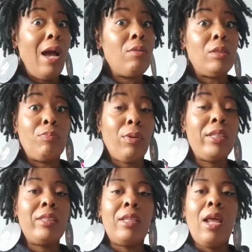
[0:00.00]
was
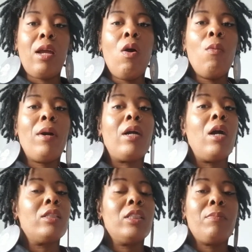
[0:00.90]
bracing like, oh my
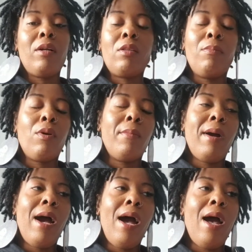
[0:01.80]
gosh, it's about to burn
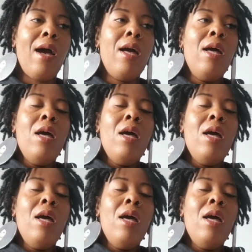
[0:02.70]
my eye.